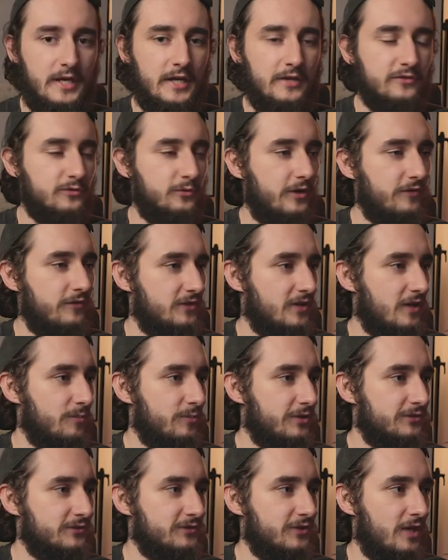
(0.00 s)
So we have a
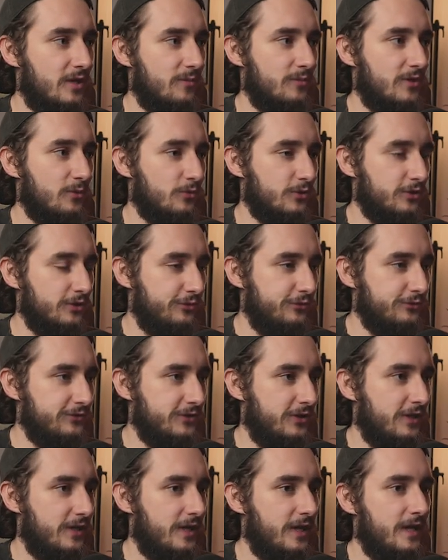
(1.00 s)
template set up that we're
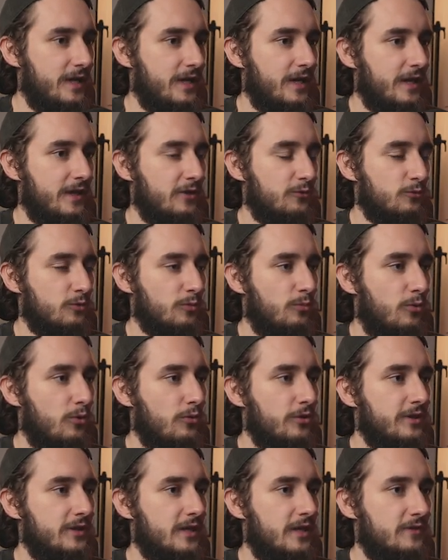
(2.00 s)
using, and then we're
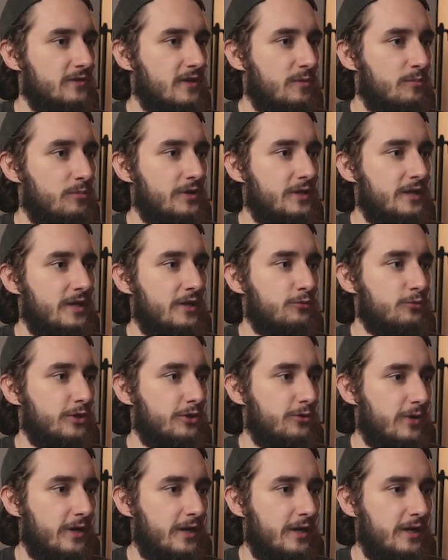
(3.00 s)
pulling that template and
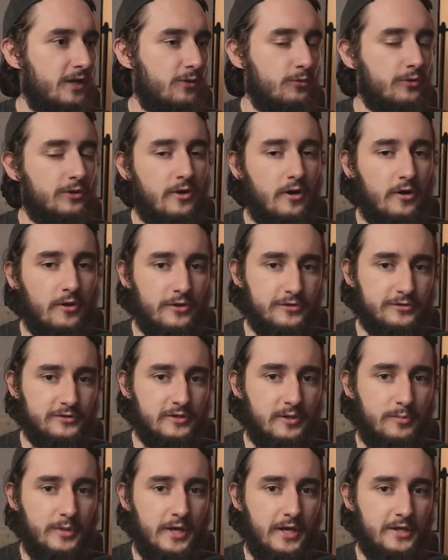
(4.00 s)
recreating it with all the
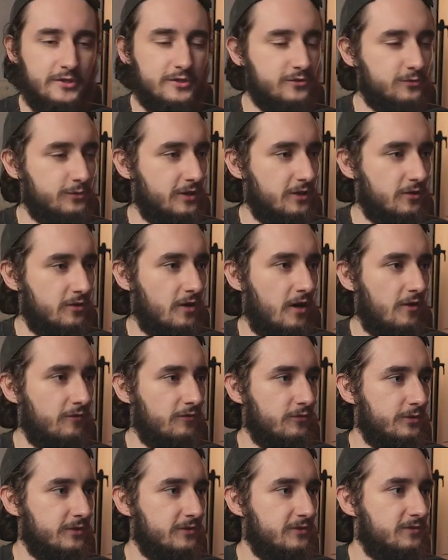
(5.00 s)
subpages within
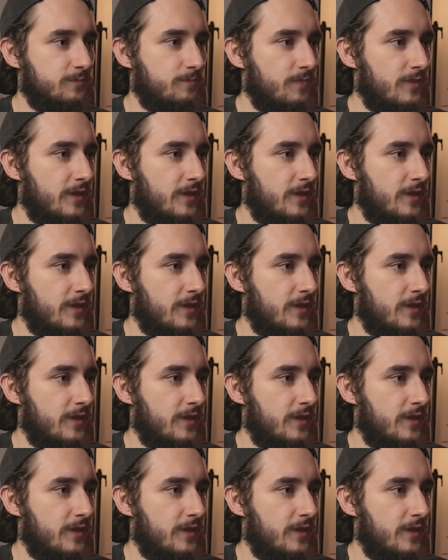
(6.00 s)
Confluence.